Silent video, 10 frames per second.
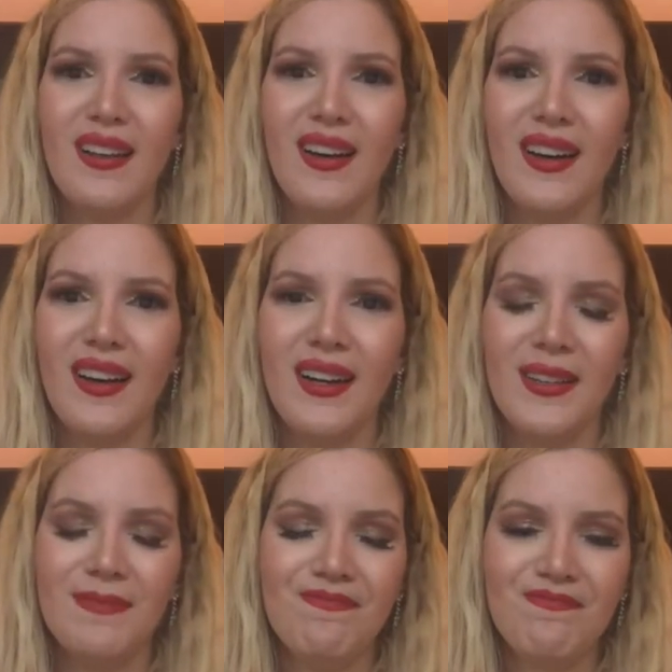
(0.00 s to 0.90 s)

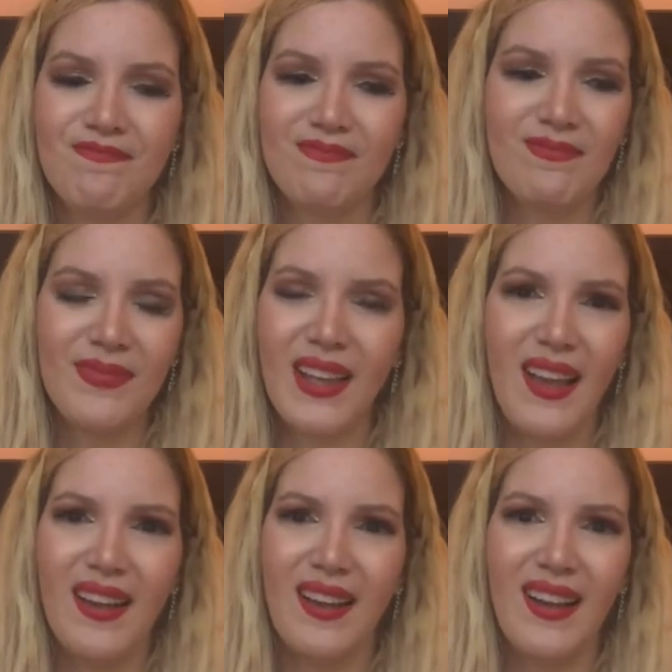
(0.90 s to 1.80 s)

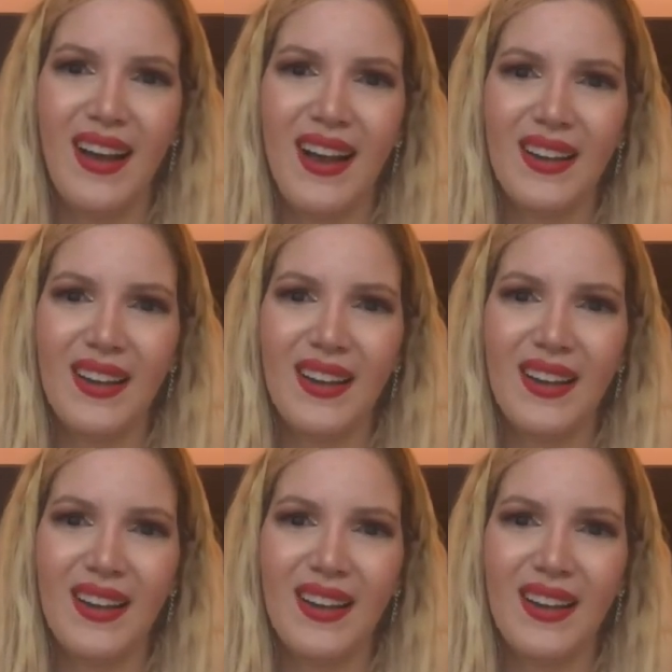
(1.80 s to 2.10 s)
I